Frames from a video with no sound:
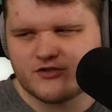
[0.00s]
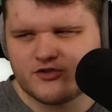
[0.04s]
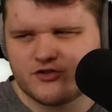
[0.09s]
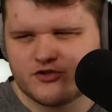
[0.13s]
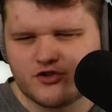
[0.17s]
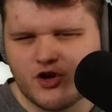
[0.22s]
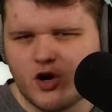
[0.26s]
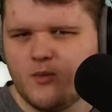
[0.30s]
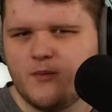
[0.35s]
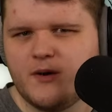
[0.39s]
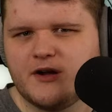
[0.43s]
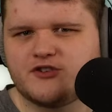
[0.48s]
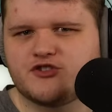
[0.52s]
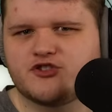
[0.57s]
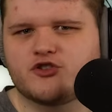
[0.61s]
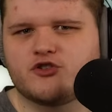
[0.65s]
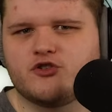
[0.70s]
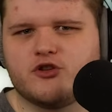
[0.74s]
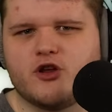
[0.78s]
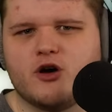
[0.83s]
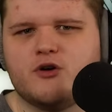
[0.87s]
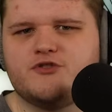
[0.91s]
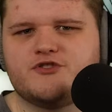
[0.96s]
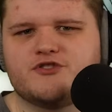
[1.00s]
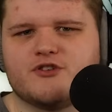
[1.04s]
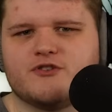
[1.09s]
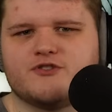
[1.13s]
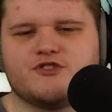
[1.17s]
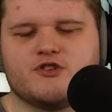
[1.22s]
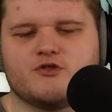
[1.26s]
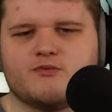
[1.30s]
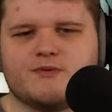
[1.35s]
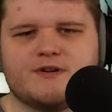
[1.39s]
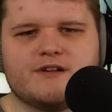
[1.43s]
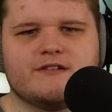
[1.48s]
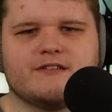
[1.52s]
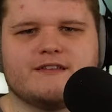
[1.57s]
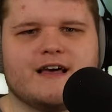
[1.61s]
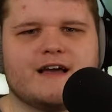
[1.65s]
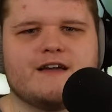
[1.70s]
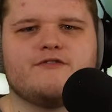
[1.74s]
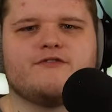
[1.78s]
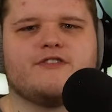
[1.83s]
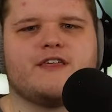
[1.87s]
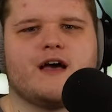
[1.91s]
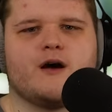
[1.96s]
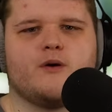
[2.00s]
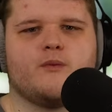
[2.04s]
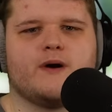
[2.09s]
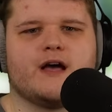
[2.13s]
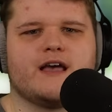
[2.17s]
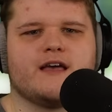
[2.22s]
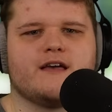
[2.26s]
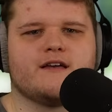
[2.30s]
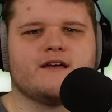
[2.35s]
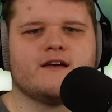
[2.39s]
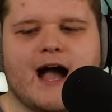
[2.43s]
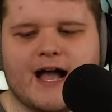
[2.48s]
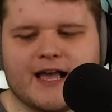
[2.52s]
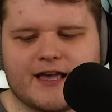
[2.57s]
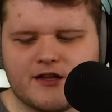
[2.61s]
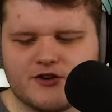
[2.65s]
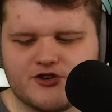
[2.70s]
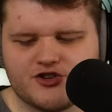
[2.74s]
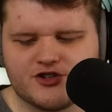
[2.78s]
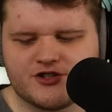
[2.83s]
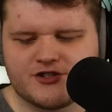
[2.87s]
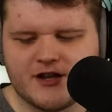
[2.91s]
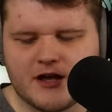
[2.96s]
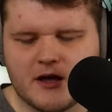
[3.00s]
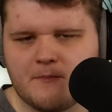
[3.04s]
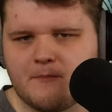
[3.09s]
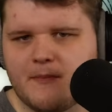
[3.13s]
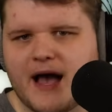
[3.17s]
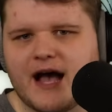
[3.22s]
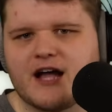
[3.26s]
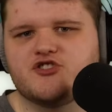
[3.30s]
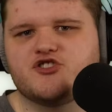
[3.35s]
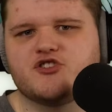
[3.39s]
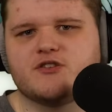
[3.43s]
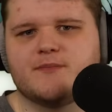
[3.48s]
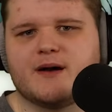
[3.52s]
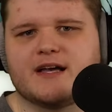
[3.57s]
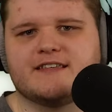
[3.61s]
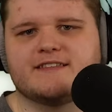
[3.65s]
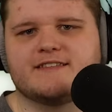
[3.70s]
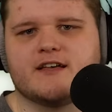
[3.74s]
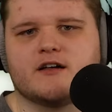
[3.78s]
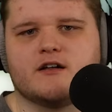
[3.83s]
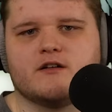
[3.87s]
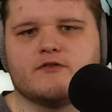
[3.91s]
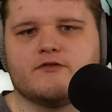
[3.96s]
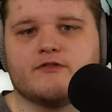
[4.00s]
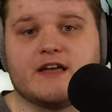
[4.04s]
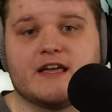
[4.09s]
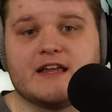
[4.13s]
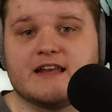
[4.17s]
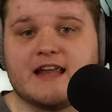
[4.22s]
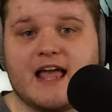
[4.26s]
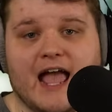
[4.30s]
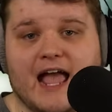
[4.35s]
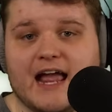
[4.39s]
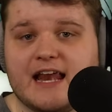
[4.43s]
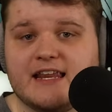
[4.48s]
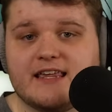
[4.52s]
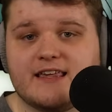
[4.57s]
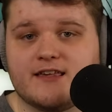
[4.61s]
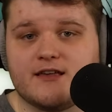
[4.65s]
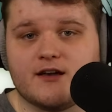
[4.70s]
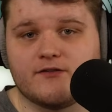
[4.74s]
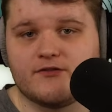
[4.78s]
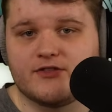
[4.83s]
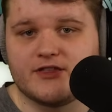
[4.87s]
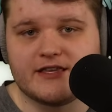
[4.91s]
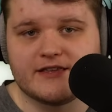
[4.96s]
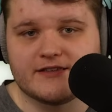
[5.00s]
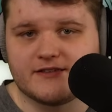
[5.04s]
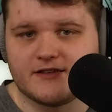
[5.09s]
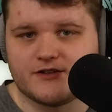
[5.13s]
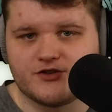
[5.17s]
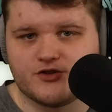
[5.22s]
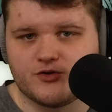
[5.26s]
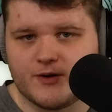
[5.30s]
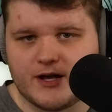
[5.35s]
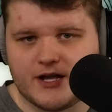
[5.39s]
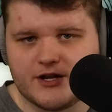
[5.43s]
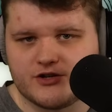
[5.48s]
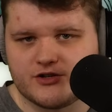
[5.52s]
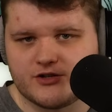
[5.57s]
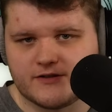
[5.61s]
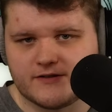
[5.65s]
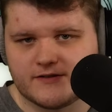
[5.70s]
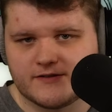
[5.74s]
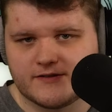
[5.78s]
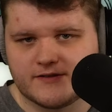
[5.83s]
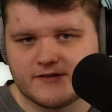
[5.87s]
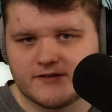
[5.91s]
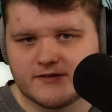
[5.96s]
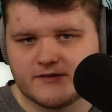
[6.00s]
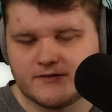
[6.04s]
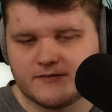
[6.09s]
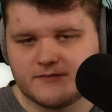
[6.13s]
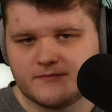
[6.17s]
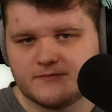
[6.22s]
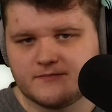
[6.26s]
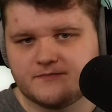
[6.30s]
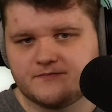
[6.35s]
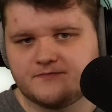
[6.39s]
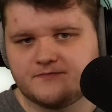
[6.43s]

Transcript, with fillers: so much closer to real life that way. I can just imagine myself in any of these situations. And